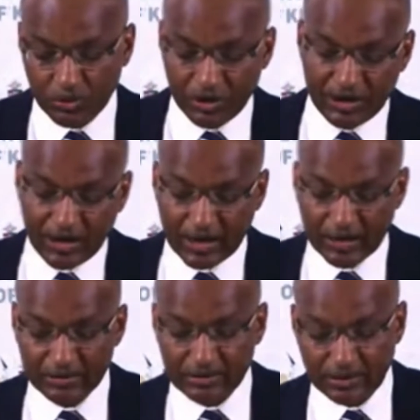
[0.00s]
we
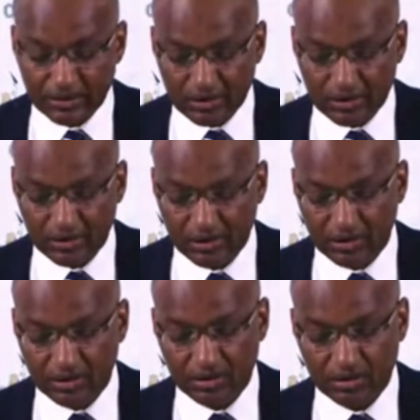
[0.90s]
had in
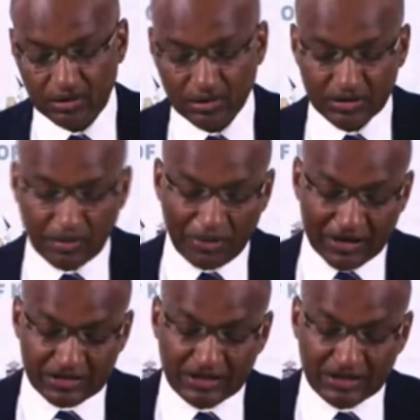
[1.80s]
the